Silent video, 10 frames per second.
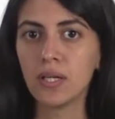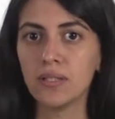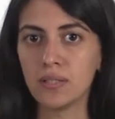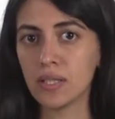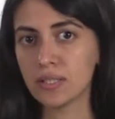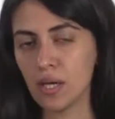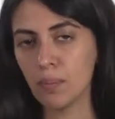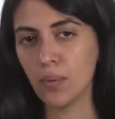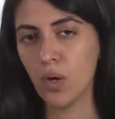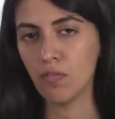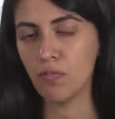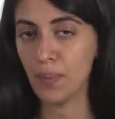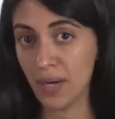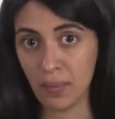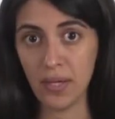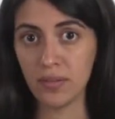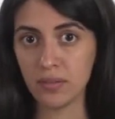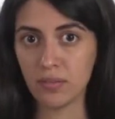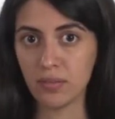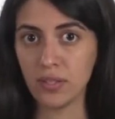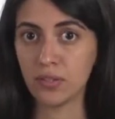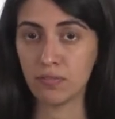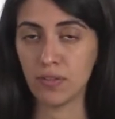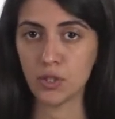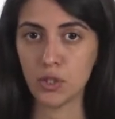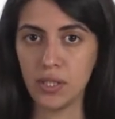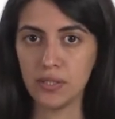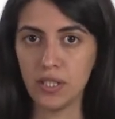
is an example of permanent interfunctional